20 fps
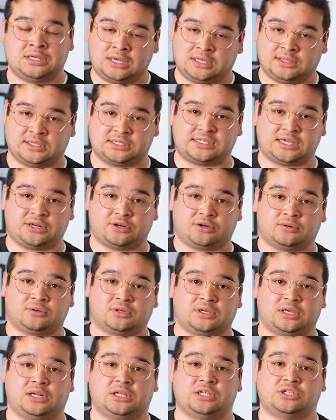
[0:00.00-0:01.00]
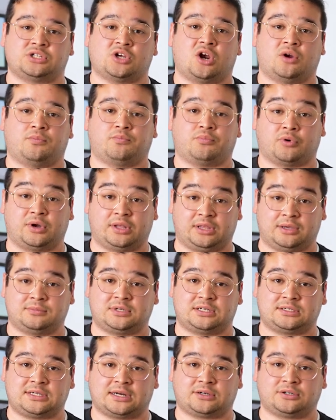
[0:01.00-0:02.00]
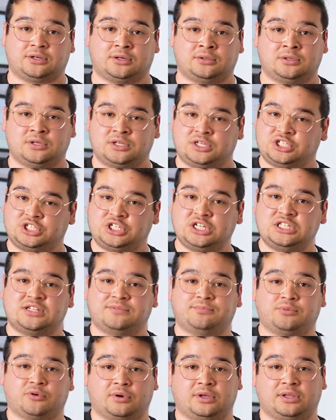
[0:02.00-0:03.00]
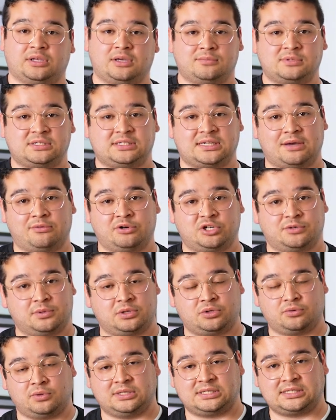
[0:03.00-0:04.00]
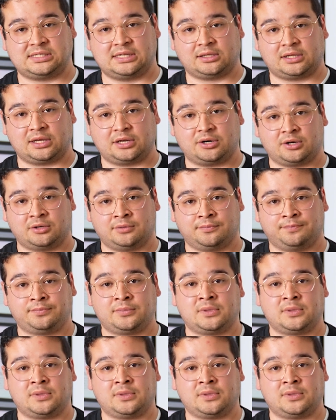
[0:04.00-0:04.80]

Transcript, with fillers: In the center, it is our beryllium detector, sheets of beryllium sandwiched between scintillator.